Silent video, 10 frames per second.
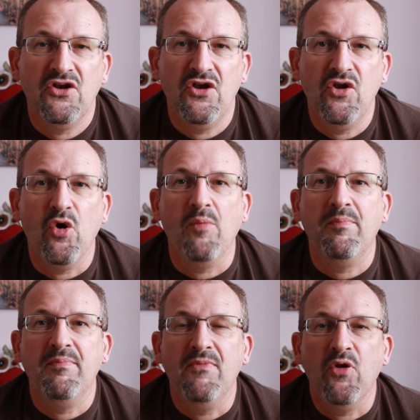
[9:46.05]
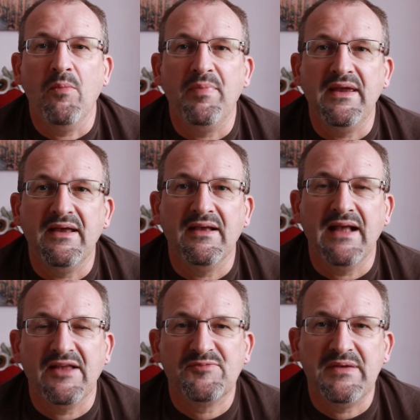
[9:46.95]
not being
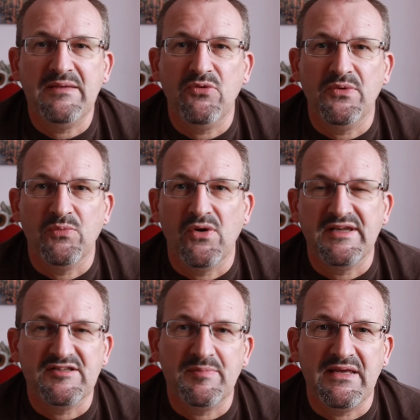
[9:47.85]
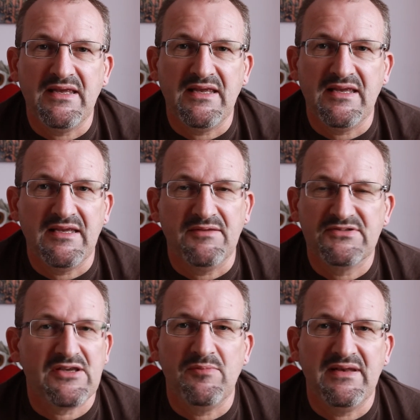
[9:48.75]
as people would want it to be.
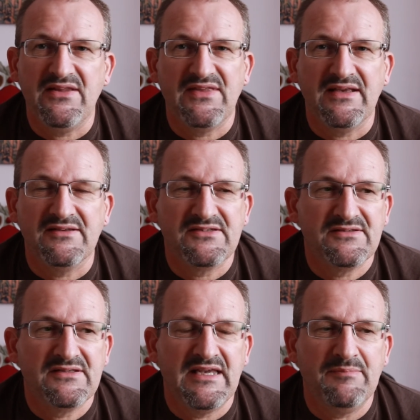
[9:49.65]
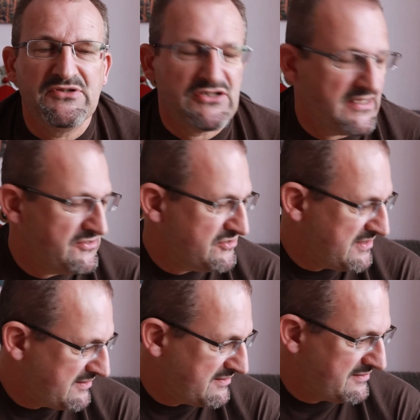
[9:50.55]
So many things keep
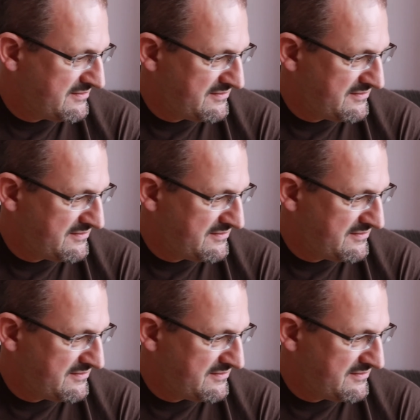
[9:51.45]
changing,